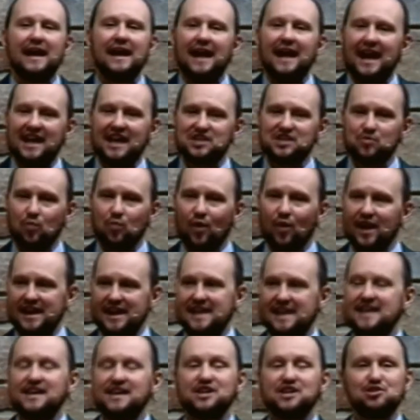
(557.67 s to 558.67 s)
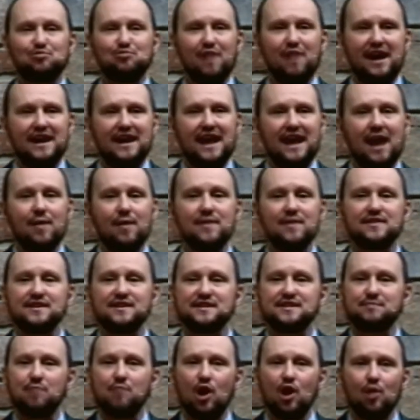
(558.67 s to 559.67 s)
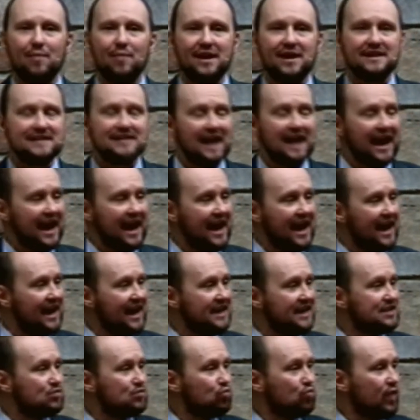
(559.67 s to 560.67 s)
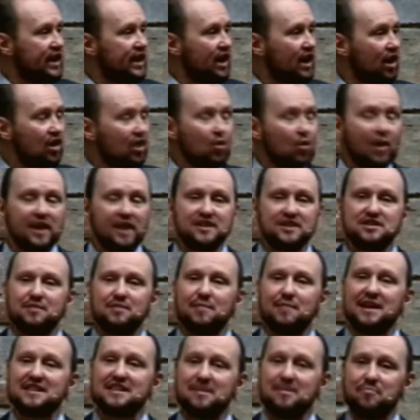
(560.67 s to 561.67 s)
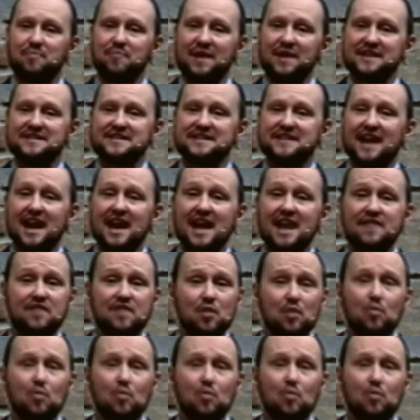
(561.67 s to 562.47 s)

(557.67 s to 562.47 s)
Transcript: it's what is right now in this moment, and we are going to make the best out of it.